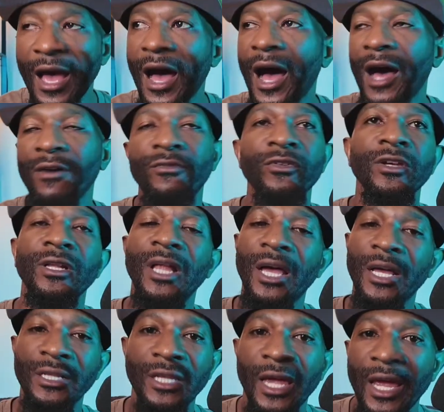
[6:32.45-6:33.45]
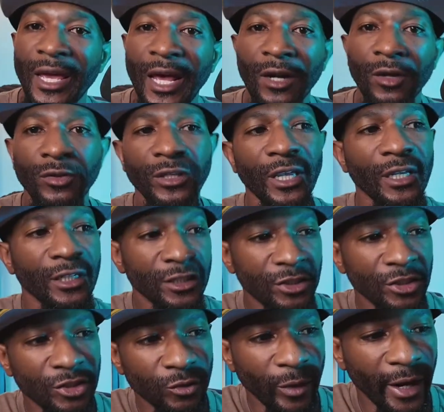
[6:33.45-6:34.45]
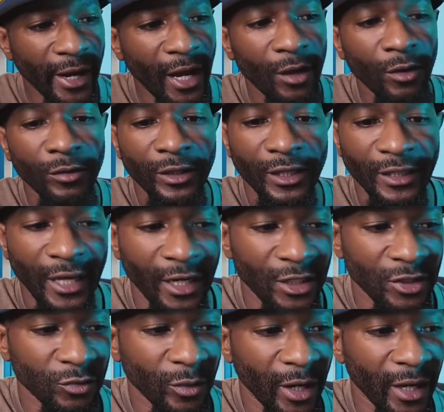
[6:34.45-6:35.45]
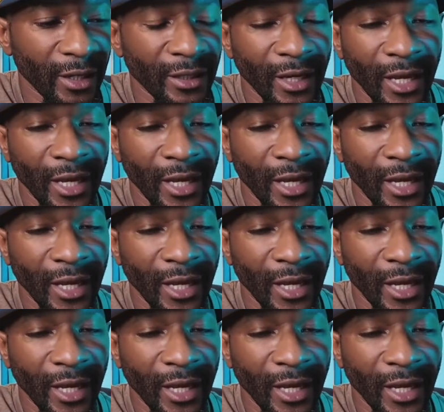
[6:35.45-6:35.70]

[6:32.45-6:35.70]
I feel like that. I don't think this is right. I don't think that is right.